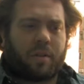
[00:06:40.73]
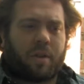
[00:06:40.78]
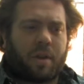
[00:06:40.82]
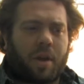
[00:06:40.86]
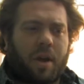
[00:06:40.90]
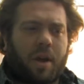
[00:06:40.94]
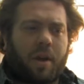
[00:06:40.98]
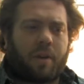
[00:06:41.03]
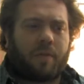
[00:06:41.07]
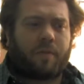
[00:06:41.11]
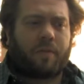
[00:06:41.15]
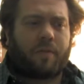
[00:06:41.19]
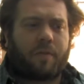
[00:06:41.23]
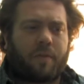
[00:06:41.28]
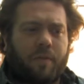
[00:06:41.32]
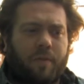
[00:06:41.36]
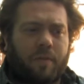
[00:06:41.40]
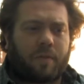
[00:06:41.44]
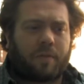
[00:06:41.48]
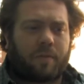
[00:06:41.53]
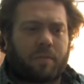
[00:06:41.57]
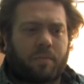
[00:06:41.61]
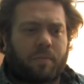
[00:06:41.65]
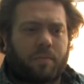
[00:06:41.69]
have
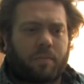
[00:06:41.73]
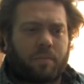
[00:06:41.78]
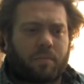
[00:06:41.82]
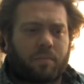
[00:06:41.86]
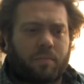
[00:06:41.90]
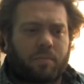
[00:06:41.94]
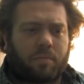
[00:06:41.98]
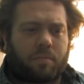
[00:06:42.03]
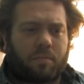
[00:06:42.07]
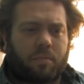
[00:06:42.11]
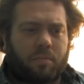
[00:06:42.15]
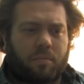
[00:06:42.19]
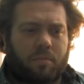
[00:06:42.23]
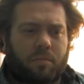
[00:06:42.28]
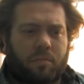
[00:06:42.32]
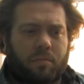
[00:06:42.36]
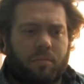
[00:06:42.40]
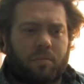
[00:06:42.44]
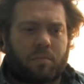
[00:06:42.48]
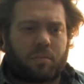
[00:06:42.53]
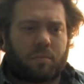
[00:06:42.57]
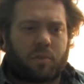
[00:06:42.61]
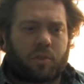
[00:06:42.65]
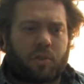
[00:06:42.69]

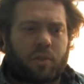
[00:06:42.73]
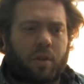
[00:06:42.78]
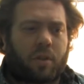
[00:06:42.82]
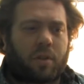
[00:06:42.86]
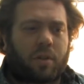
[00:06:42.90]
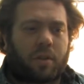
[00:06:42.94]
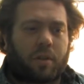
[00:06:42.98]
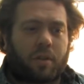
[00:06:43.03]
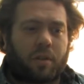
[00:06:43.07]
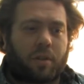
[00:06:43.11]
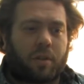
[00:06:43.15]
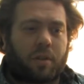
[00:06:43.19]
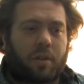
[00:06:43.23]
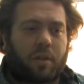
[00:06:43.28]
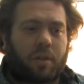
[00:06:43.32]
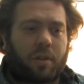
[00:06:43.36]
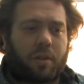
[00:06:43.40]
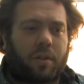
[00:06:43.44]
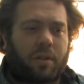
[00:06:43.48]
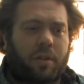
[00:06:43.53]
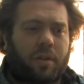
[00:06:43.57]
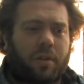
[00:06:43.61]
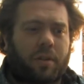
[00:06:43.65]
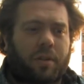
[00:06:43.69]
suddenly
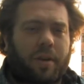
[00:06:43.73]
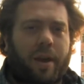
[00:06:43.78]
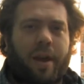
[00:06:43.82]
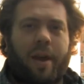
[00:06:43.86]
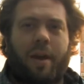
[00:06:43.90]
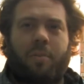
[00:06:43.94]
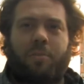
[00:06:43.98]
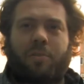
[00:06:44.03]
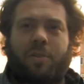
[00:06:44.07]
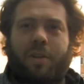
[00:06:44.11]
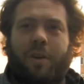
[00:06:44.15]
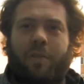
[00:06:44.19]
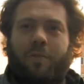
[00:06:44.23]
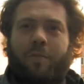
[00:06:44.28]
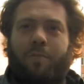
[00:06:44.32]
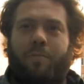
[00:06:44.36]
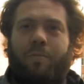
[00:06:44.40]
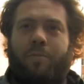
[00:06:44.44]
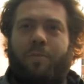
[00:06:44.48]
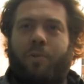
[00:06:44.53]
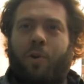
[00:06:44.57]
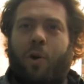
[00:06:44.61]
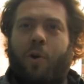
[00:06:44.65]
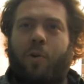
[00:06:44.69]
the dams have
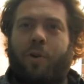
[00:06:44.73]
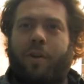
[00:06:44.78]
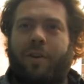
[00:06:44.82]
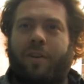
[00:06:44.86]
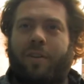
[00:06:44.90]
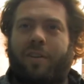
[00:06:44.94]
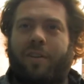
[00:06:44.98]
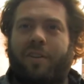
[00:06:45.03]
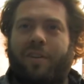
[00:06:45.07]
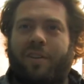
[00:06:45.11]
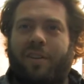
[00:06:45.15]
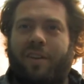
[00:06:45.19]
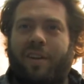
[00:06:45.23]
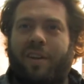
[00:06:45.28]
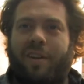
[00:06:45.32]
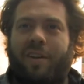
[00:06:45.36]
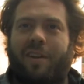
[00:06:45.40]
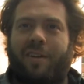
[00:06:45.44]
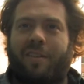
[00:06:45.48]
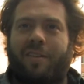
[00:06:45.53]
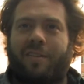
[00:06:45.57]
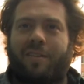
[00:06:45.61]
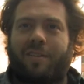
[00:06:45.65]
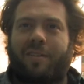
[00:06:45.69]
broken
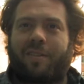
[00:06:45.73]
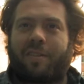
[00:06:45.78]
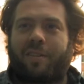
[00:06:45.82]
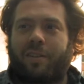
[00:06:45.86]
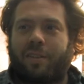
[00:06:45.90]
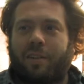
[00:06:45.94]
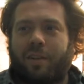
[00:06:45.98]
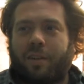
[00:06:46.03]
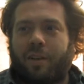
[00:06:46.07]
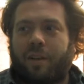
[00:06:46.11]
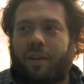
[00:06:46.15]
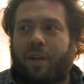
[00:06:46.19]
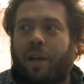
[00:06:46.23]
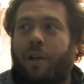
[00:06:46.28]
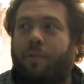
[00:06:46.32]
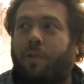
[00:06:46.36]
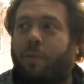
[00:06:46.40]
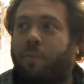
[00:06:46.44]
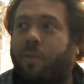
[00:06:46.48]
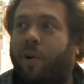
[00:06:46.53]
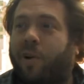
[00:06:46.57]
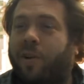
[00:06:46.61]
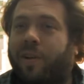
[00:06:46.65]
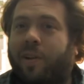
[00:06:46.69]
and
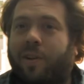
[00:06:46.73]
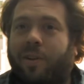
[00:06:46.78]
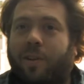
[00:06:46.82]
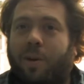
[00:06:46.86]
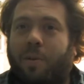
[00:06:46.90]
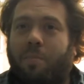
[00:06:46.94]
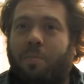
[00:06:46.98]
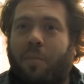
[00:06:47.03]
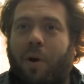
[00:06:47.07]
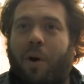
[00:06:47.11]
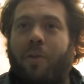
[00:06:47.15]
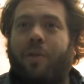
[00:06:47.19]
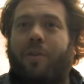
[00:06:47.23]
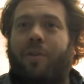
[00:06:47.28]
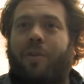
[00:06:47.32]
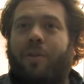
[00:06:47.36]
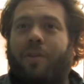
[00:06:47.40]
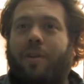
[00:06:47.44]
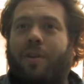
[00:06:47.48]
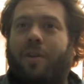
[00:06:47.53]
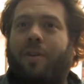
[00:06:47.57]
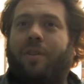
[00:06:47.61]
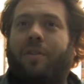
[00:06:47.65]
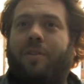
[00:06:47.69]
everybody and their
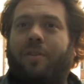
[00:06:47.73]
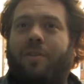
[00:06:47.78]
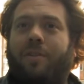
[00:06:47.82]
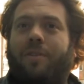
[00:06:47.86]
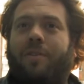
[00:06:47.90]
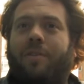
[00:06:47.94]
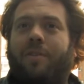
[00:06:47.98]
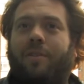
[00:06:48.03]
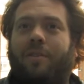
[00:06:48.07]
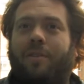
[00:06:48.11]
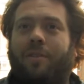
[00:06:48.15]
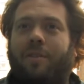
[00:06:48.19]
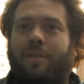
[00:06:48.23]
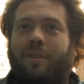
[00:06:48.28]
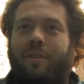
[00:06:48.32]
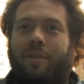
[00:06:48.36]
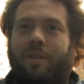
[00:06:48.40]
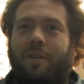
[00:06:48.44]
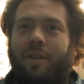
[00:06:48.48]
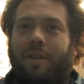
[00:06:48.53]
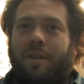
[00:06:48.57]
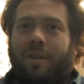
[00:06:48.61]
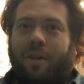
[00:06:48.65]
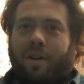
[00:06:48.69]
mother can
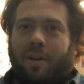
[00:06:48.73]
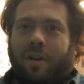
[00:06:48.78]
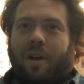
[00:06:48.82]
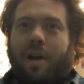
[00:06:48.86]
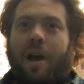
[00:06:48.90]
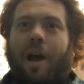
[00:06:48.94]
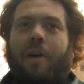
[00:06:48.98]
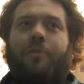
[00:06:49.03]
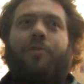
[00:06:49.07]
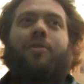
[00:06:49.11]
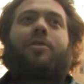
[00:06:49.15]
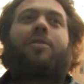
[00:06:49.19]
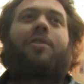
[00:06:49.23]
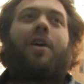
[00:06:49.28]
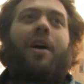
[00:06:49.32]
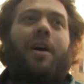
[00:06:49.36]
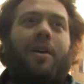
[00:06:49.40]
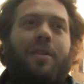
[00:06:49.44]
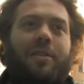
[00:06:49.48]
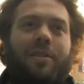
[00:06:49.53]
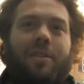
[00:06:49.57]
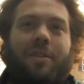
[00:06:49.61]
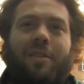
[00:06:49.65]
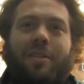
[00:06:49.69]

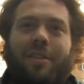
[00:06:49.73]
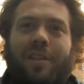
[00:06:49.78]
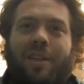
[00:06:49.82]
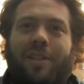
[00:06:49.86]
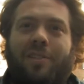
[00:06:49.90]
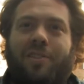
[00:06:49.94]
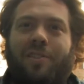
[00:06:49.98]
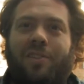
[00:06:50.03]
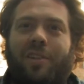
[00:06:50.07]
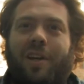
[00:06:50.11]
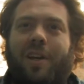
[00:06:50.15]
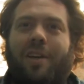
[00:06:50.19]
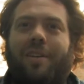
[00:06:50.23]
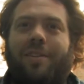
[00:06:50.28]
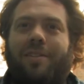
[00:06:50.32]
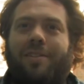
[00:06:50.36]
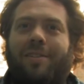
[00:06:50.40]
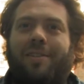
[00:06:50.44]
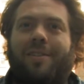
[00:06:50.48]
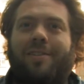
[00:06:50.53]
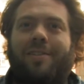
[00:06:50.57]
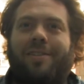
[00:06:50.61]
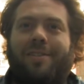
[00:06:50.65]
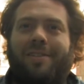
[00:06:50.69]
advertise on the internet.
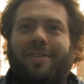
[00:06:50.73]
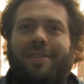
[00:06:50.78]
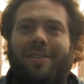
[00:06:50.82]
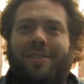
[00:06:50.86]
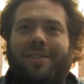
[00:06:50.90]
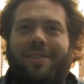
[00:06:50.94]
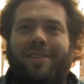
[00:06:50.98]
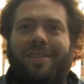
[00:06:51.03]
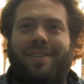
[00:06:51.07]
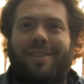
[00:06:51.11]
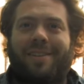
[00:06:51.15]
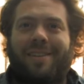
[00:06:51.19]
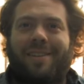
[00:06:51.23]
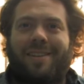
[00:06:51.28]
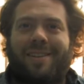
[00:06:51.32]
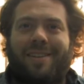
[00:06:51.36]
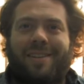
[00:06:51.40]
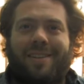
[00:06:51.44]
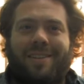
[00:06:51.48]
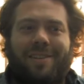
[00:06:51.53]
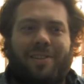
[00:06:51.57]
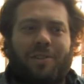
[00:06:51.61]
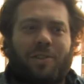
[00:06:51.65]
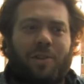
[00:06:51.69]
You know,
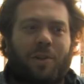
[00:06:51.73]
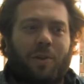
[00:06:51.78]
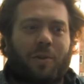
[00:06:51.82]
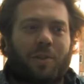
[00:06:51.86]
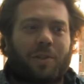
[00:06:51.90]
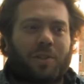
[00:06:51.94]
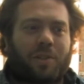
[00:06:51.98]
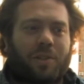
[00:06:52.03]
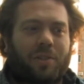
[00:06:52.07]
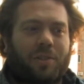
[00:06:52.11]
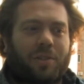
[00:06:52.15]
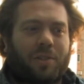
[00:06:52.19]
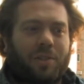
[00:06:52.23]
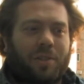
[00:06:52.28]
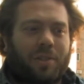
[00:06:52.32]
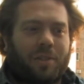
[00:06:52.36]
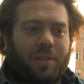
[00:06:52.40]
so it's